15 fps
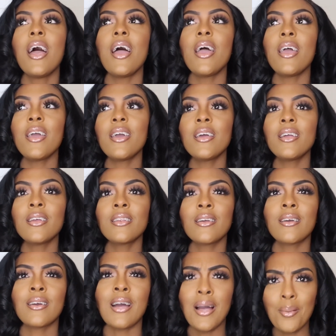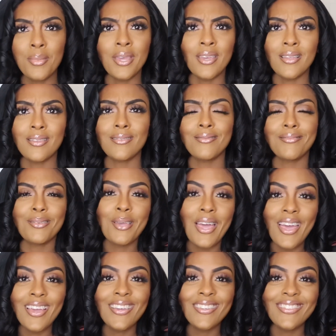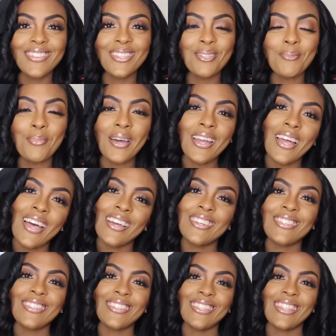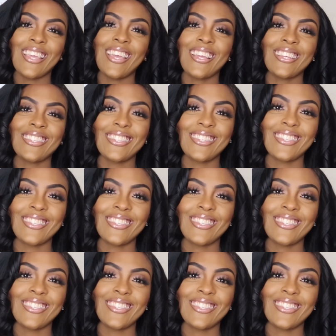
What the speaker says: And comment, okay? Bye guys, thanks.